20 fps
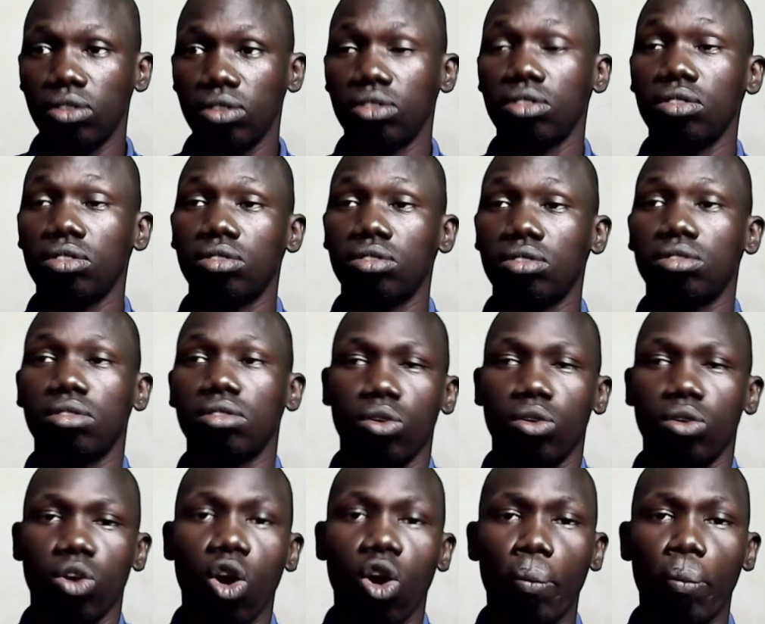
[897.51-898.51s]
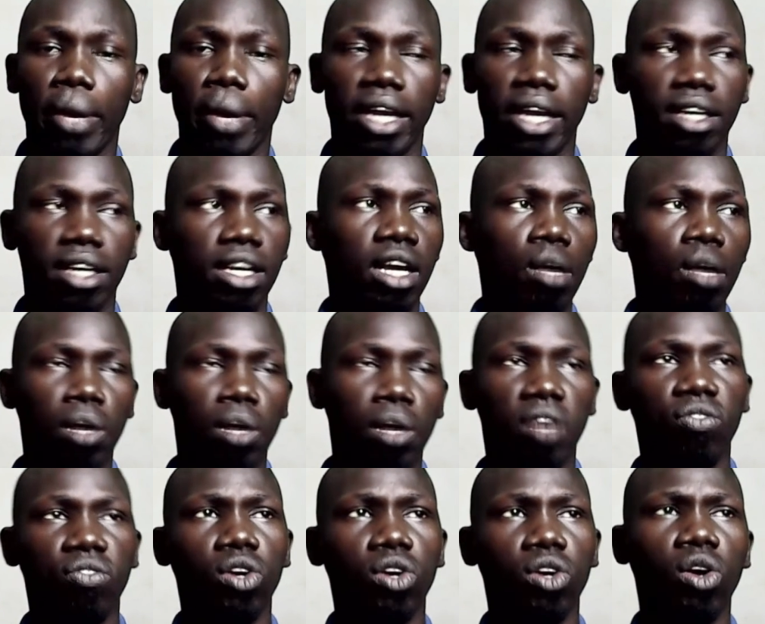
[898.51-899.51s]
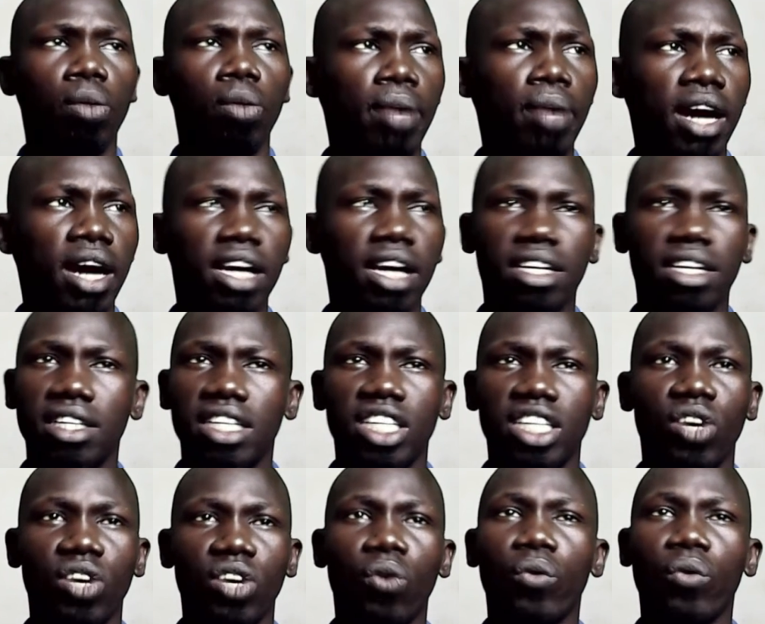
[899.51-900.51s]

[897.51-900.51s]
to, to open. But for notepad, no